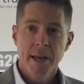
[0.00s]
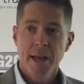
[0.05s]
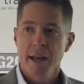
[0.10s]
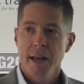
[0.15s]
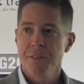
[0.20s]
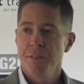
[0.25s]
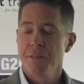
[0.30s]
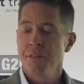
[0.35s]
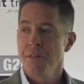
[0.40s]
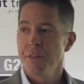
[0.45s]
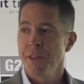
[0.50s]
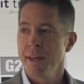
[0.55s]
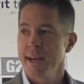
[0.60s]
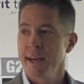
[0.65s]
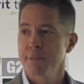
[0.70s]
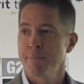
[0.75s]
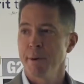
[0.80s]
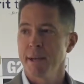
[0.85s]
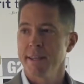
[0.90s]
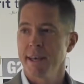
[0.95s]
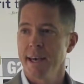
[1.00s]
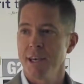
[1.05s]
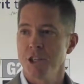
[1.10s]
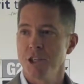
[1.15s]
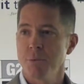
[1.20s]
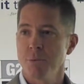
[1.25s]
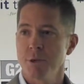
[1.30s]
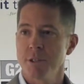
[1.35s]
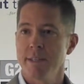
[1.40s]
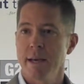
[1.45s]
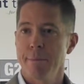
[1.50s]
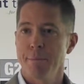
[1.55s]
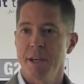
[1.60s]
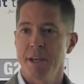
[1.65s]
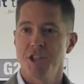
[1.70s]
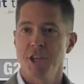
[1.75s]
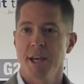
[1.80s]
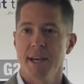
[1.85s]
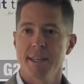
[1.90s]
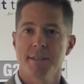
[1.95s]
And the expectation was that
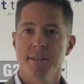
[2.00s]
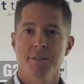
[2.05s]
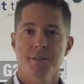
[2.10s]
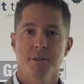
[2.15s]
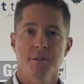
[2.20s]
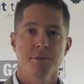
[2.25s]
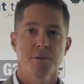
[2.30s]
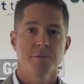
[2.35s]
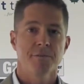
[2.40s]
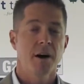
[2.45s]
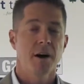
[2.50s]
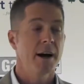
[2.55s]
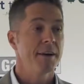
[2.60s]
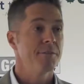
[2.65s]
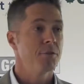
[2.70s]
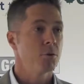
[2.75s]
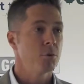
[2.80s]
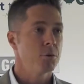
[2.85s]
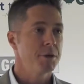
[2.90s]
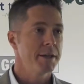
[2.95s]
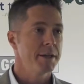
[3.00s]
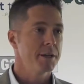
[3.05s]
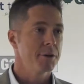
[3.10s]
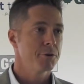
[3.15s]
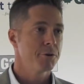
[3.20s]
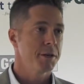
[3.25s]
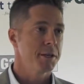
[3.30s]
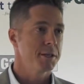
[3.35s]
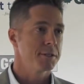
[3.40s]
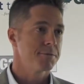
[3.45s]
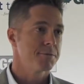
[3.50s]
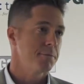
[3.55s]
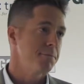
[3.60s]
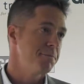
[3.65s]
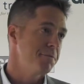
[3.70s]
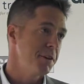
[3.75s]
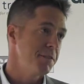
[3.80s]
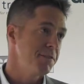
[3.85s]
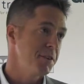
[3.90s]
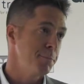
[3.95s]
my chances of survival would increase from
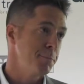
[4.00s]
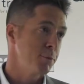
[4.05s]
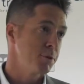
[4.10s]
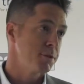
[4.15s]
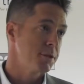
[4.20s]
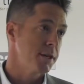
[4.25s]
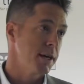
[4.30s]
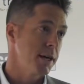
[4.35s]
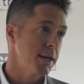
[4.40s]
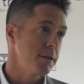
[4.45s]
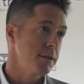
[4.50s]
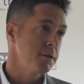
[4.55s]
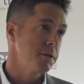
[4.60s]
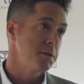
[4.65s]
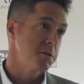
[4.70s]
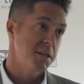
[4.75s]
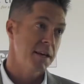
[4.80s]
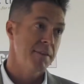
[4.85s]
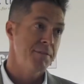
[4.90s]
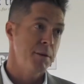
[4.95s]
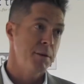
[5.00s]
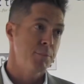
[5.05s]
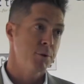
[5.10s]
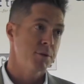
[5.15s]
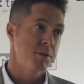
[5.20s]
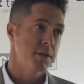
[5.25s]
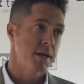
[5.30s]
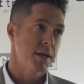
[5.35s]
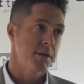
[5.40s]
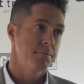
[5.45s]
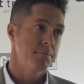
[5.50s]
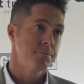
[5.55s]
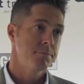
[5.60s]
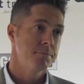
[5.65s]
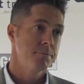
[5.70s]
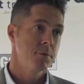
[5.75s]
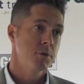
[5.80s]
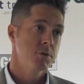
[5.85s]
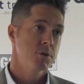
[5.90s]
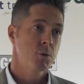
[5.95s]
50% to
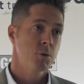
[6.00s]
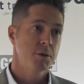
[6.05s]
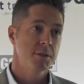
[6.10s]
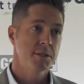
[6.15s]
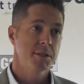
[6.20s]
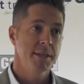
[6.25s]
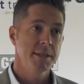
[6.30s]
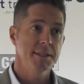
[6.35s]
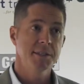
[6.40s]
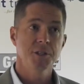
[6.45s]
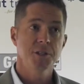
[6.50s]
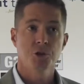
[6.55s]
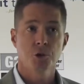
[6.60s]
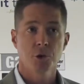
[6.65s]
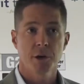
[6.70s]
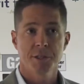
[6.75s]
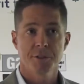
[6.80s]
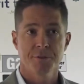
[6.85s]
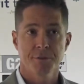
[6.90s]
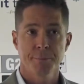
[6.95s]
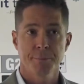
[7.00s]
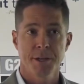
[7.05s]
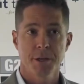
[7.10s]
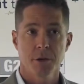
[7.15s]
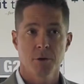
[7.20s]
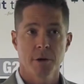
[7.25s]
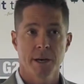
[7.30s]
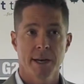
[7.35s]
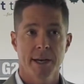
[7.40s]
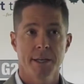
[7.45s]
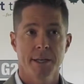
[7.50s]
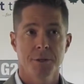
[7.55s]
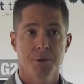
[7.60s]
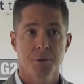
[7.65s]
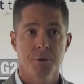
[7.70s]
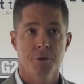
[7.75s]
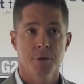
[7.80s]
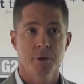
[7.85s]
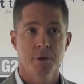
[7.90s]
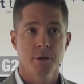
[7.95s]
70%. So it was an easy choice for me to go ahead and
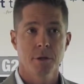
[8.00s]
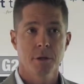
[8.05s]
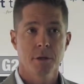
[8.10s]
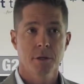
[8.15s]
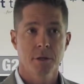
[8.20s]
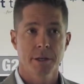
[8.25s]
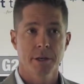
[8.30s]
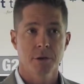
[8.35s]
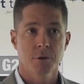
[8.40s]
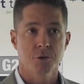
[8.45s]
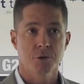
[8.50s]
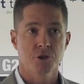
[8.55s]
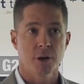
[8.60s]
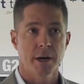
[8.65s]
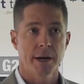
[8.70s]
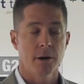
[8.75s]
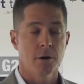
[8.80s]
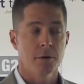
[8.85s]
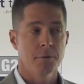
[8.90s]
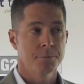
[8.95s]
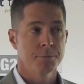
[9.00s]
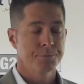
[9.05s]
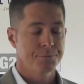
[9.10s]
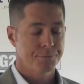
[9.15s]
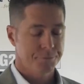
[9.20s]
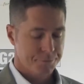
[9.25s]
do the clinical trial.